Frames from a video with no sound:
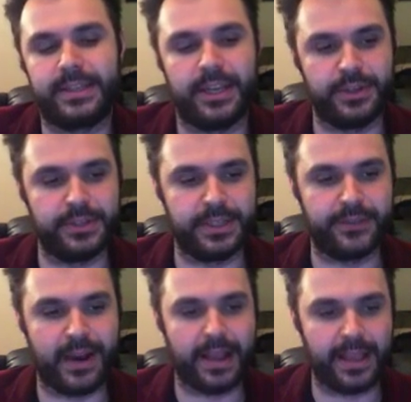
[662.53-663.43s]
going to use their
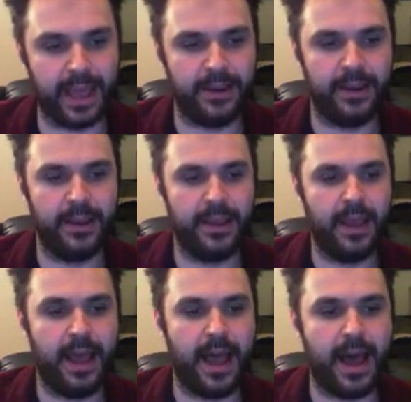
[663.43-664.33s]
frag cannon.
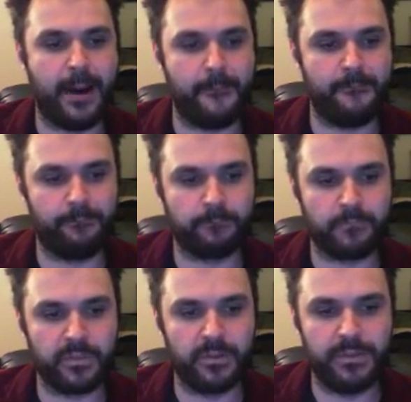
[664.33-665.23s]

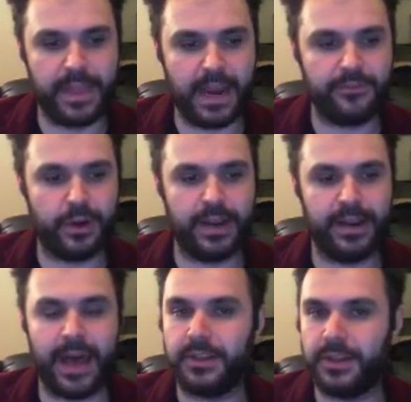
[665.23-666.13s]
Then I've got
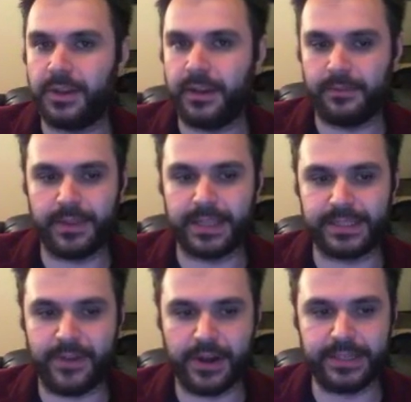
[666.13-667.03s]
another unit
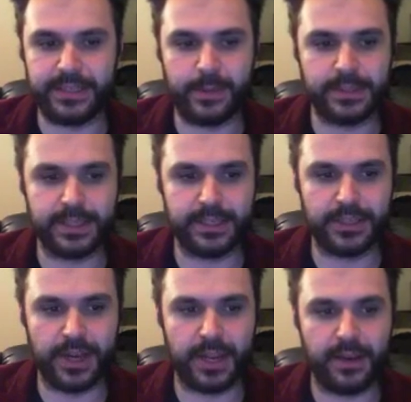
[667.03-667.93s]
that's very similar to
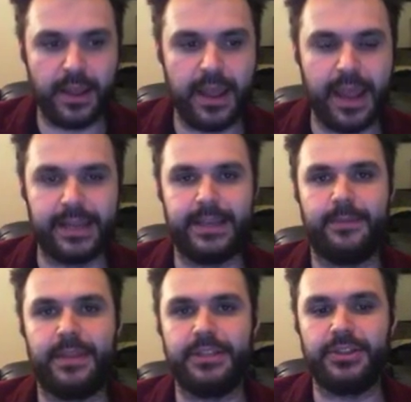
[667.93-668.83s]
this unit,
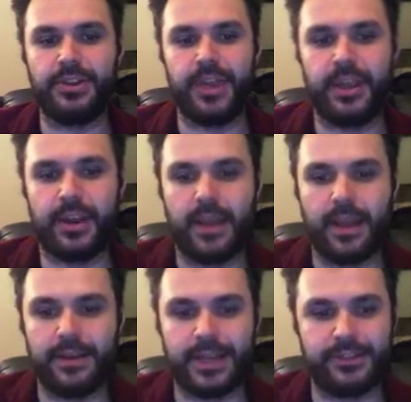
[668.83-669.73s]
except this unit
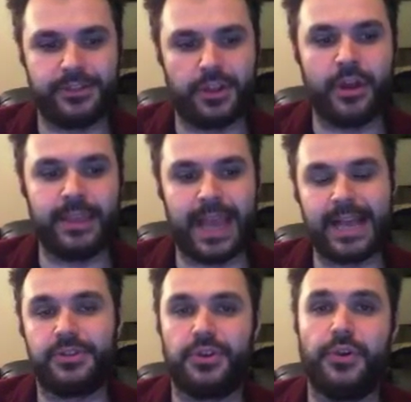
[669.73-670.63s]
only
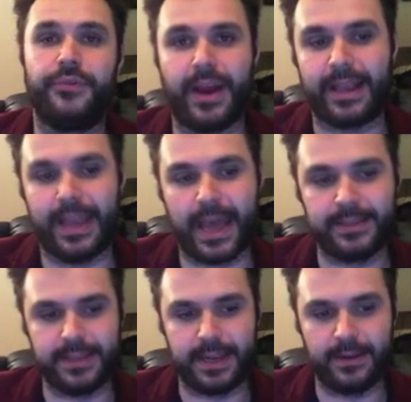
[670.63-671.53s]
has 2 frag
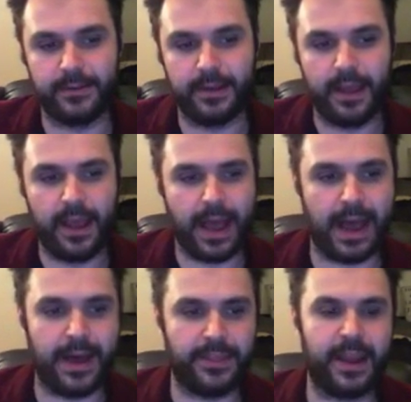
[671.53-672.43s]
cannons in it.
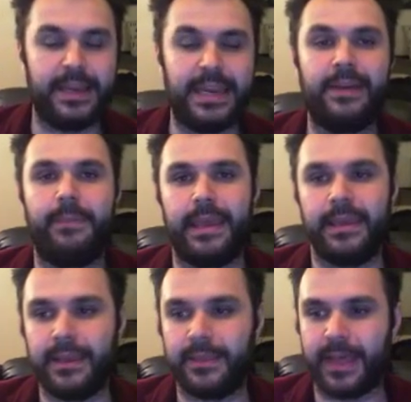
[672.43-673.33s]
The idea
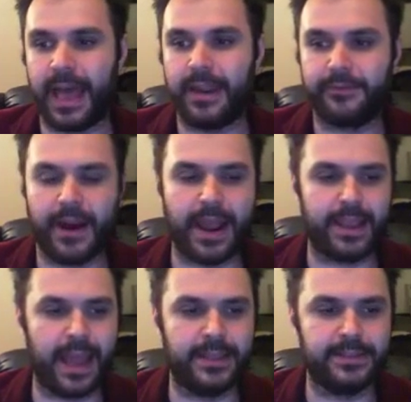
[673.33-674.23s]
being that frag
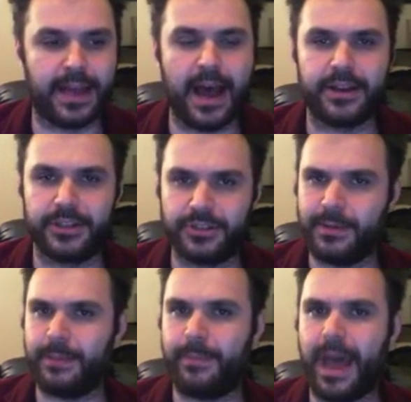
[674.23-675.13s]
cannons are
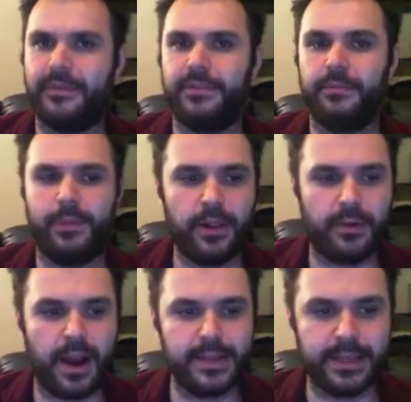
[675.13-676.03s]
extremely powerful and
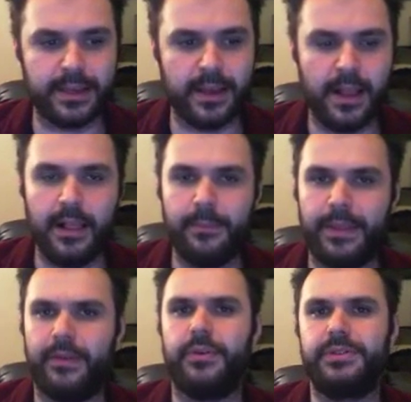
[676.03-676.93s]
polarizing,
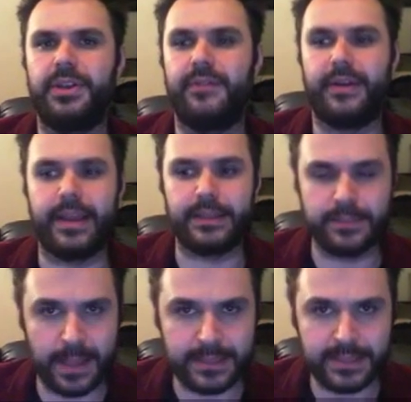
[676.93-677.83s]
but they're also very
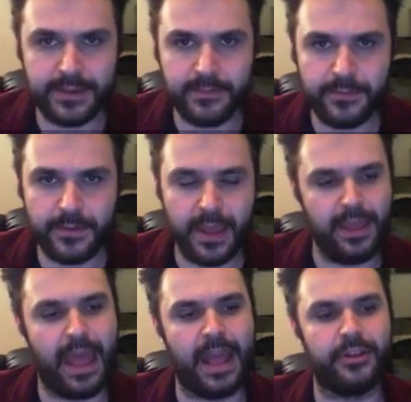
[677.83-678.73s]
expensive,
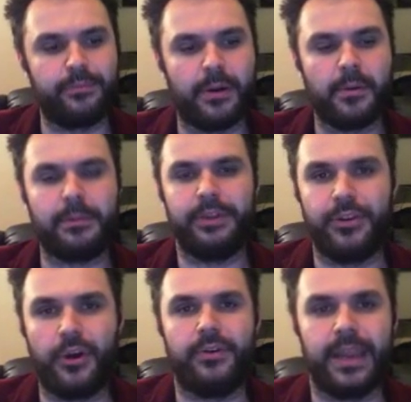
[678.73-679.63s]
and you probably
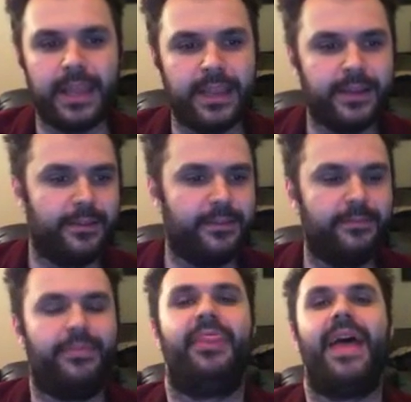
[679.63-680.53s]
don't need
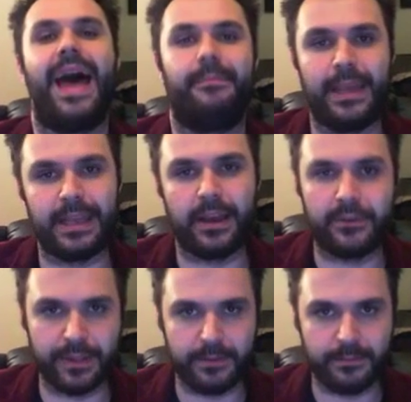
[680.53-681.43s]
that many
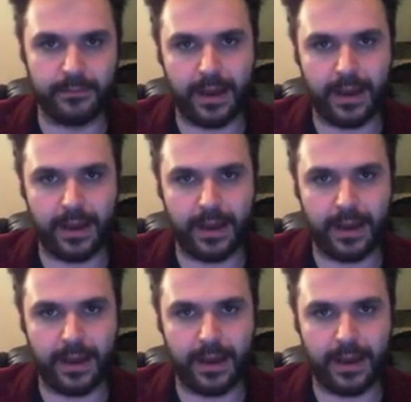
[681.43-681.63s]
of them.